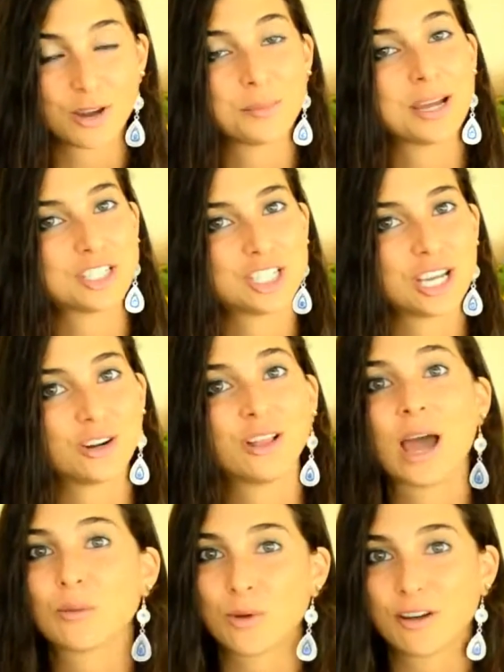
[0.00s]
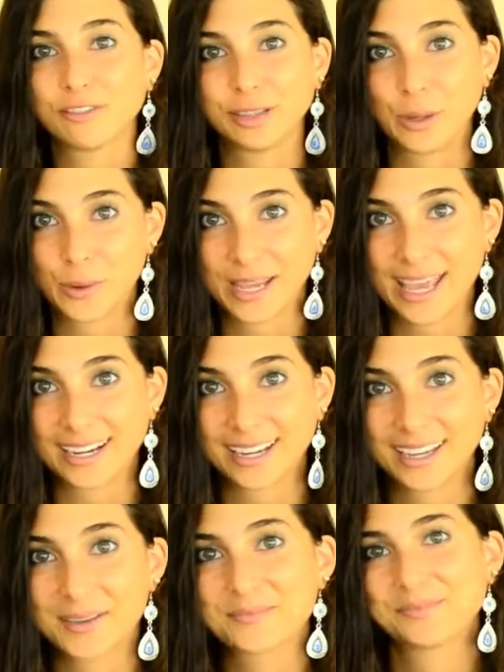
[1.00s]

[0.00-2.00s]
on my channel at Rawfully Organic.